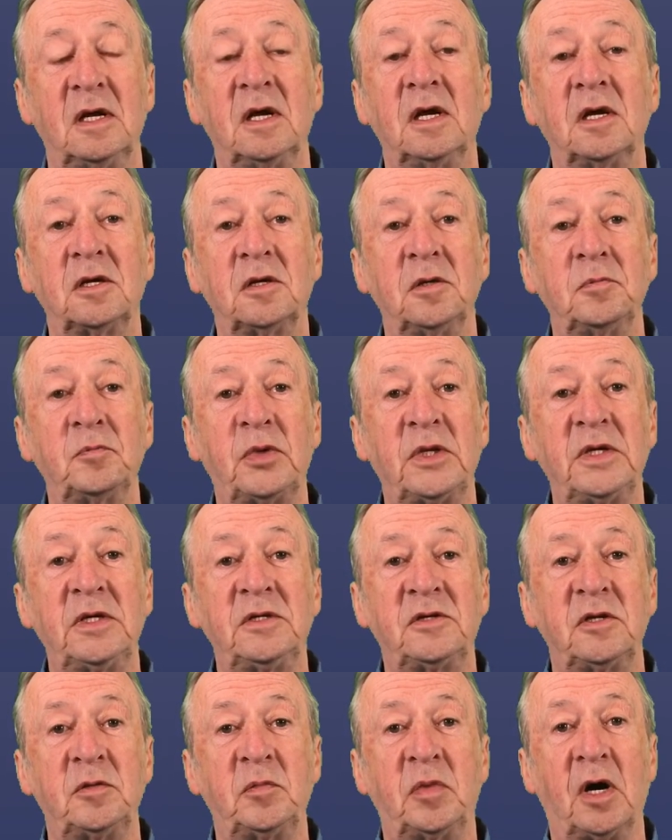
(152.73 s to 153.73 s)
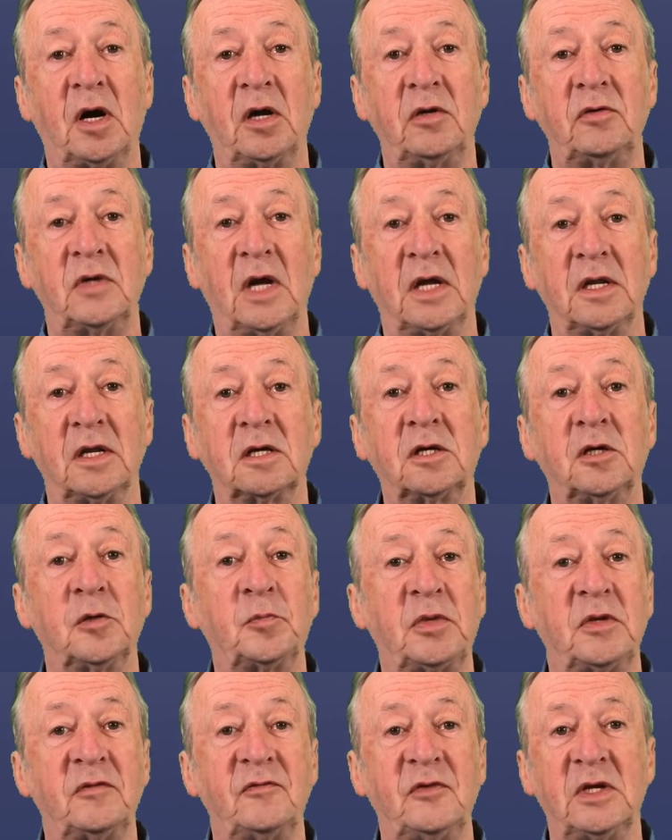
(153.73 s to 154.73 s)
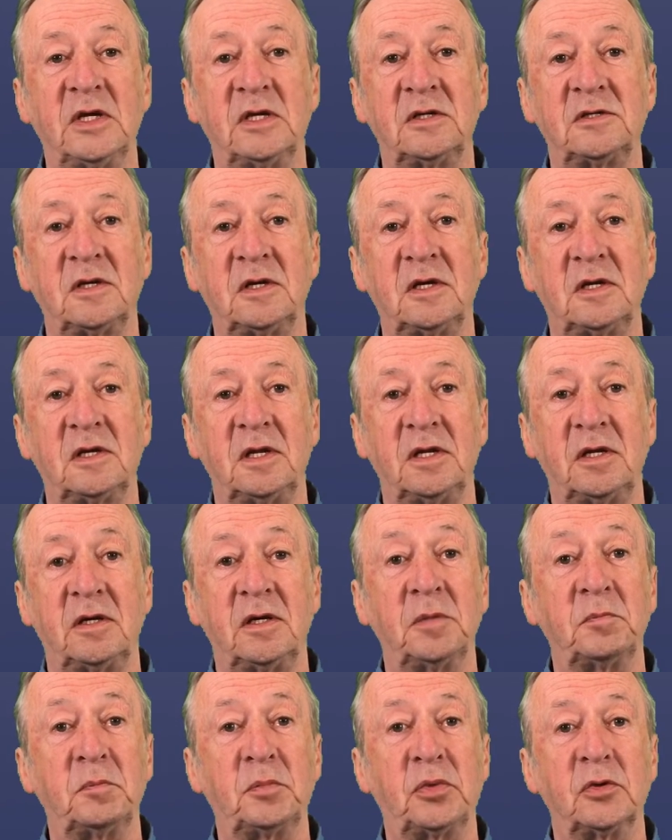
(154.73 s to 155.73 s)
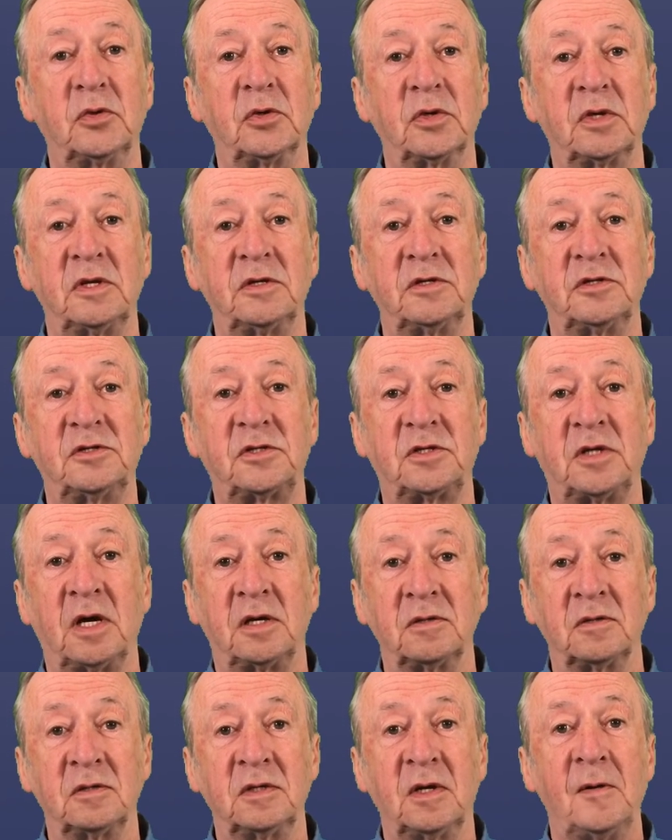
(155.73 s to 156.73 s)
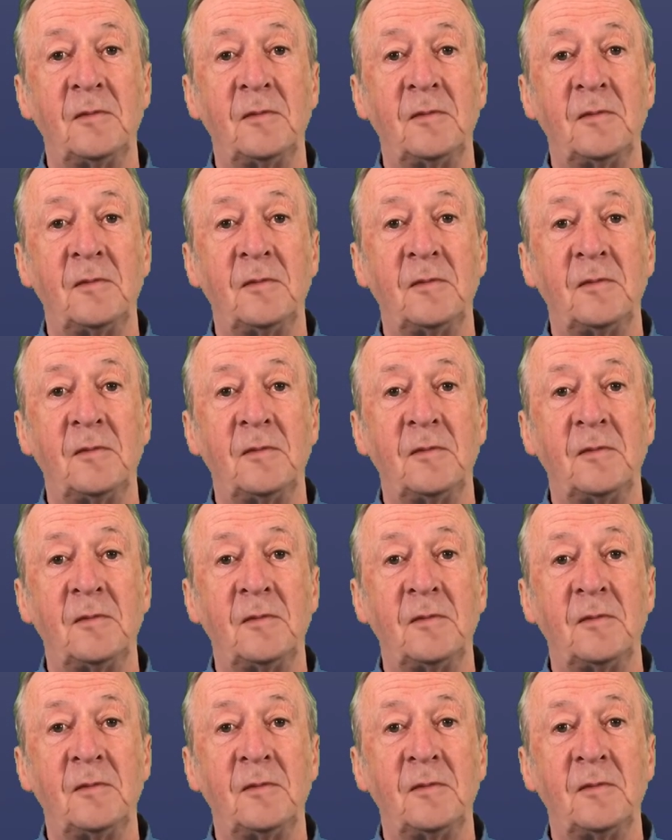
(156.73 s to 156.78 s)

completed by Wren a couple of years earlier in Portland stone